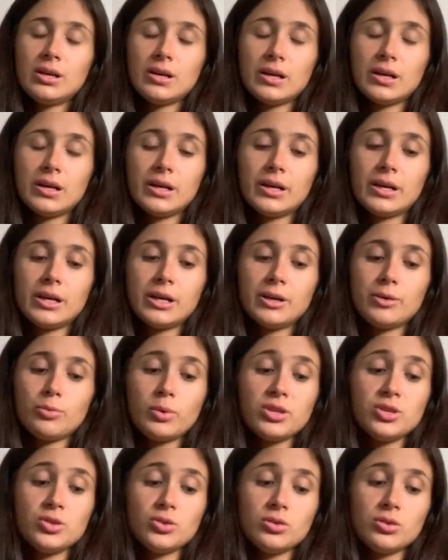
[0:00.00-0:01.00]
uh,
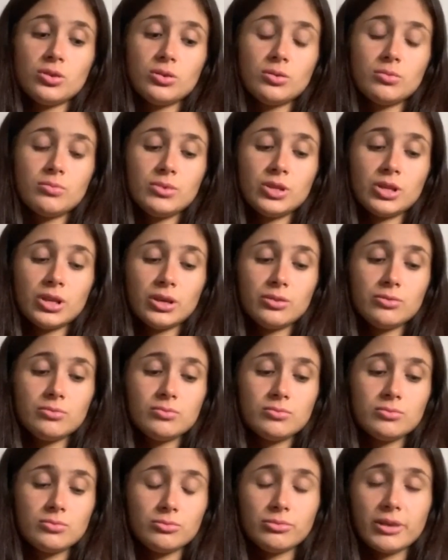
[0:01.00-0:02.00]
when you're, you know,
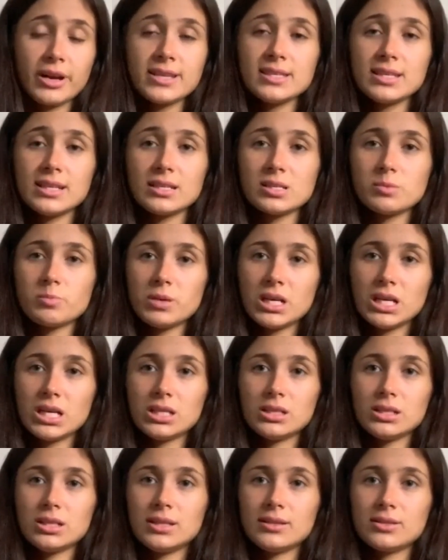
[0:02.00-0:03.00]
racing to be in,
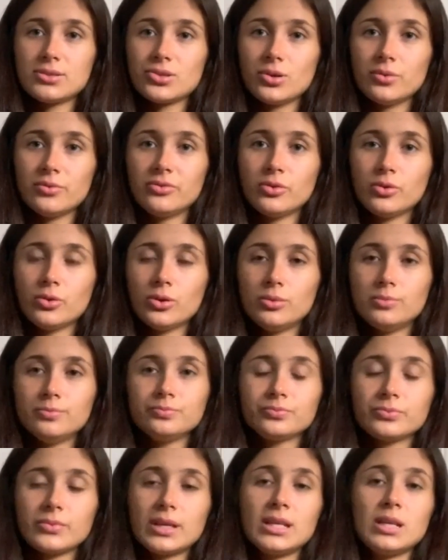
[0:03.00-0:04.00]
in the top four.
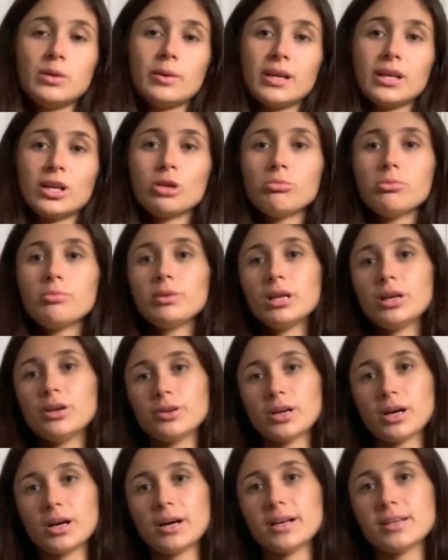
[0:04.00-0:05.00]
Anyway, comment below,
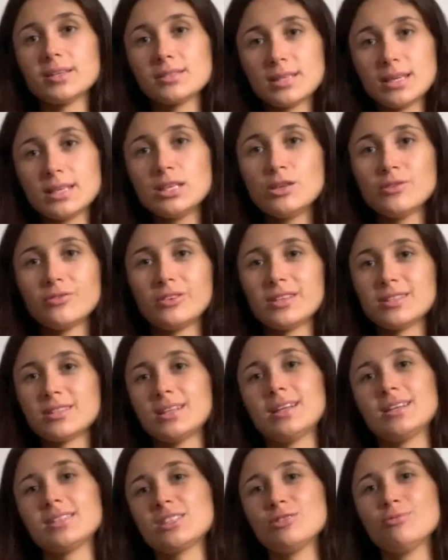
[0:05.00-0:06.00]
guys. Thank you for
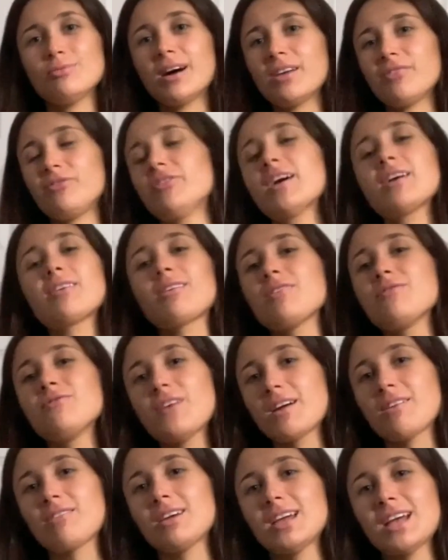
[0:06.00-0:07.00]
listening to my very,
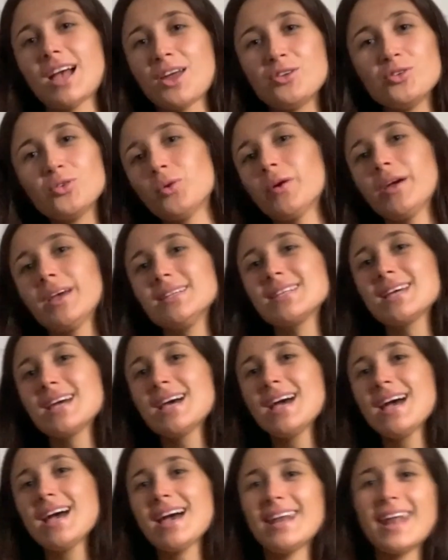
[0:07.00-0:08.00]
very annoyed
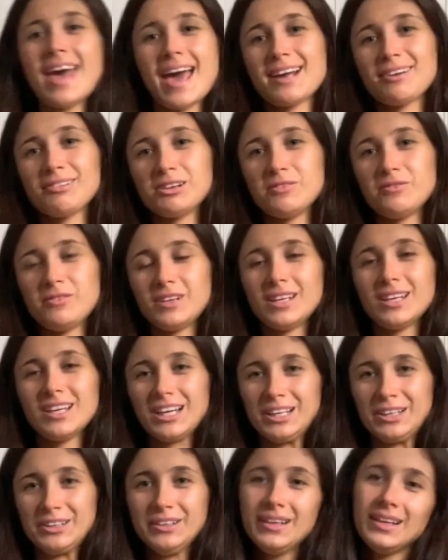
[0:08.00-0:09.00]
and angry
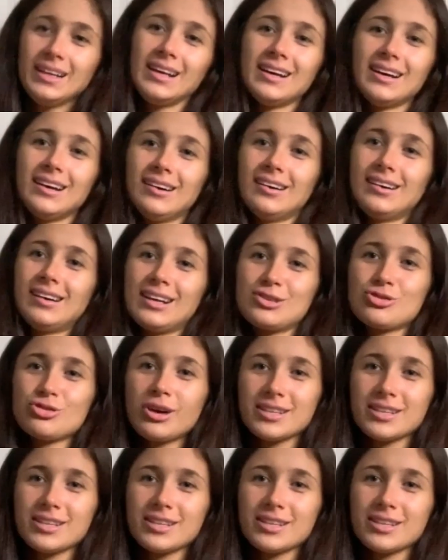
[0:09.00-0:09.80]
video. Uh, I try